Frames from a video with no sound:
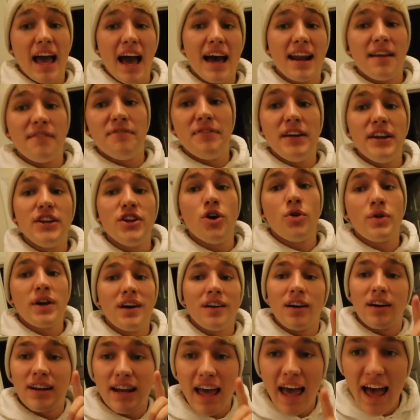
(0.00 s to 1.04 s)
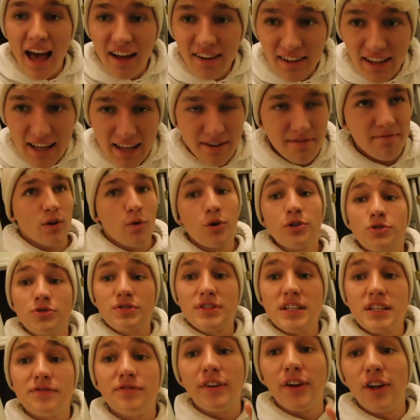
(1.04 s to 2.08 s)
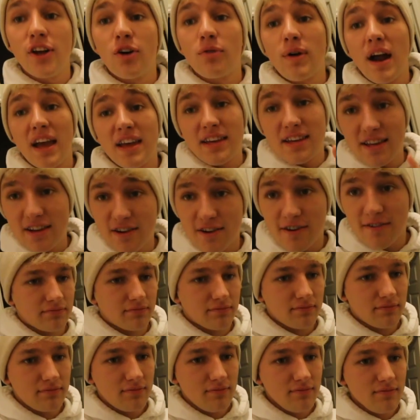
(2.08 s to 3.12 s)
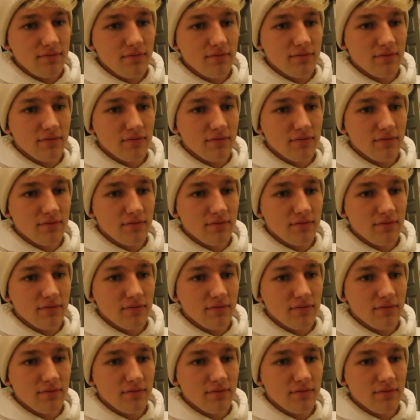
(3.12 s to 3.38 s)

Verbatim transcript: I had a video get on Ellen, which was this video right here. You did?